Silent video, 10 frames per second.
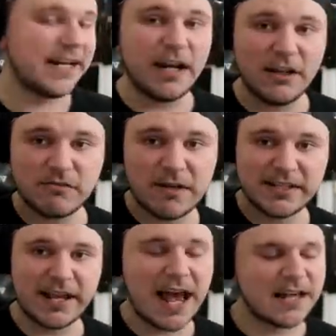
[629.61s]
And also,
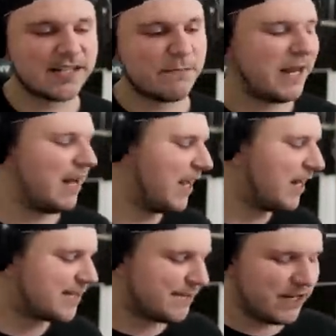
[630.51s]
as I asked in my
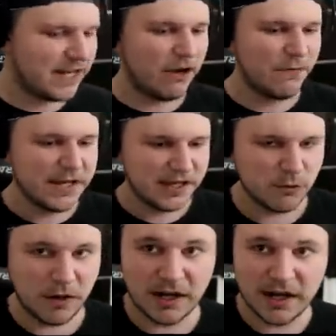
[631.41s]
latest video, in
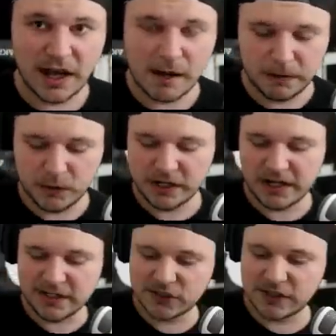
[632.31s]
the one I
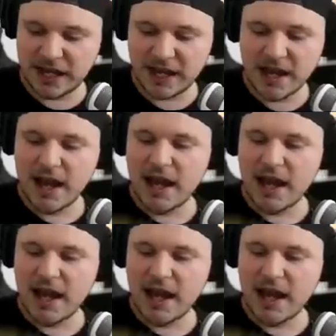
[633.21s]
uploaded yesterday,